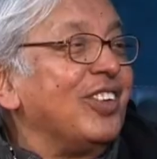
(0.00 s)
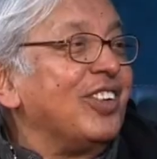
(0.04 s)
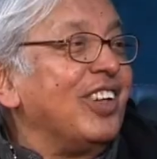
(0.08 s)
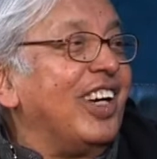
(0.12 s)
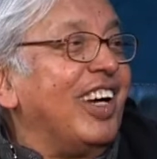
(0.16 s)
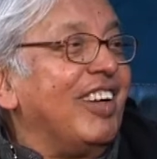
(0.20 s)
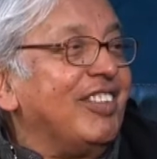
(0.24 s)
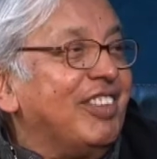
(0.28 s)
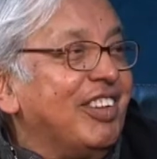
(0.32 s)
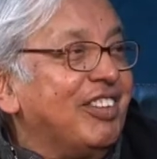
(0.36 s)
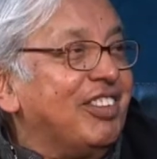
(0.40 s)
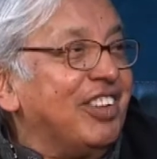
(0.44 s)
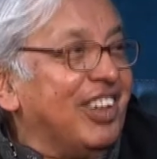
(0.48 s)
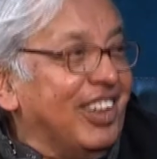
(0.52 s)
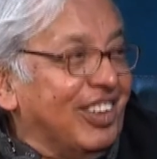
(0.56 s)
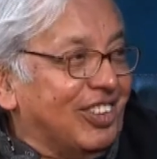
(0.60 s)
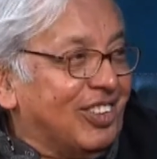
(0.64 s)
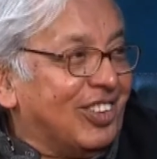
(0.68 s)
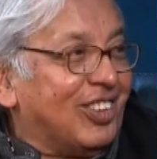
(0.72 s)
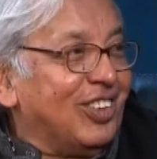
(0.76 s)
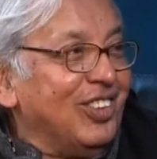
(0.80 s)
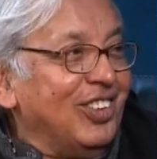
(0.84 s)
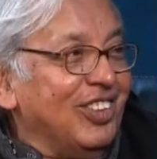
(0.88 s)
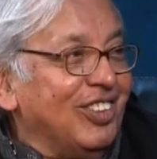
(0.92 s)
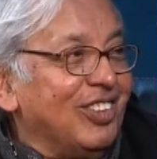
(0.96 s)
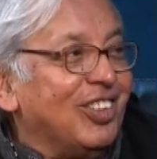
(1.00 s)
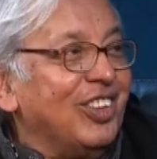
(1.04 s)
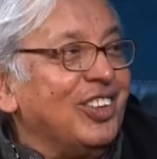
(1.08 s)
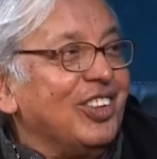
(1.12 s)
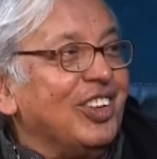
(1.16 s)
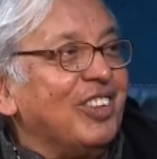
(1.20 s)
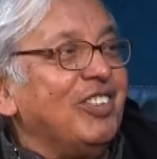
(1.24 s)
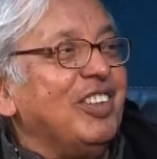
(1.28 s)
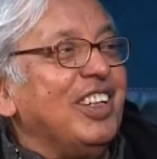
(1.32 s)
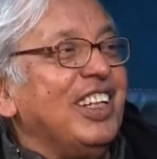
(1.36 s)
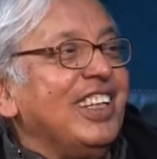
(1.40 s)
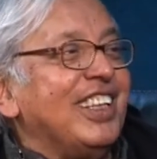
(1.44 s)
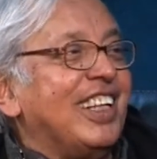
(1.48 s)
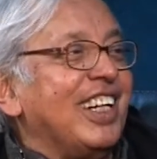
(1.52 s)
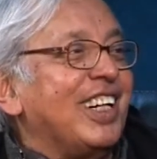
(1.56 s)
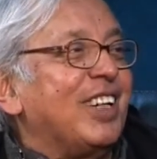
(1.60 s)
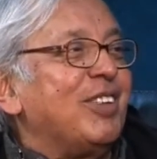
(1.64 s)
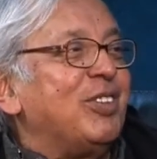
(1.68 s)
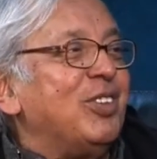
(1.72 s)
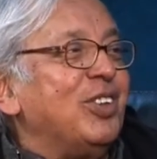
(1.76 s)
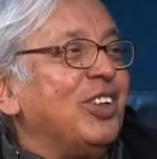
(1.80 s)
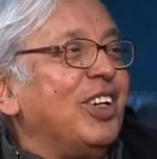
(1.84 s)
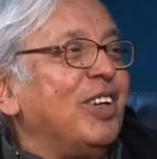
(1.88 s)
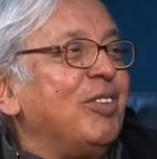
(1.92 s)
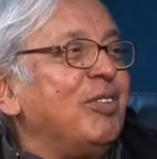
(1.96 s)
have the first two is going to be Geeta
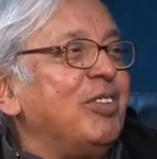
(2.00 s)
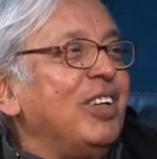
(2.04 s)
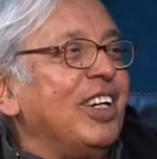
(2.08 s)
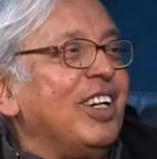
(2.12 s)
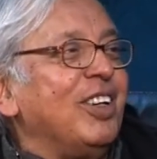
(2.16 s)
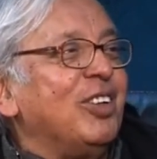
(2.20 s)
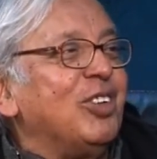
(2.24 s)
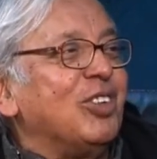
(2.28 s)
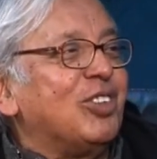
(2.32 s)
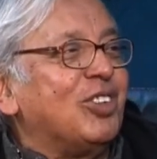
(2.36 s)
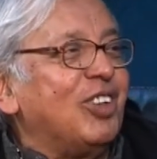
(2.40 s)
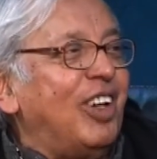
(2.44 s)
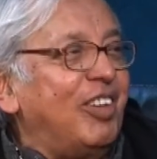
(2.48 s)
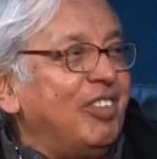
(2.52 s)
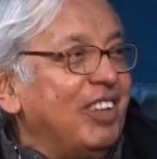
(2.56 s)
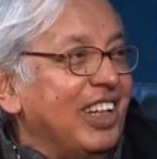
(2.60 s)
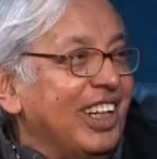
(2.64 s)
Kapoor and V.N. Goswami.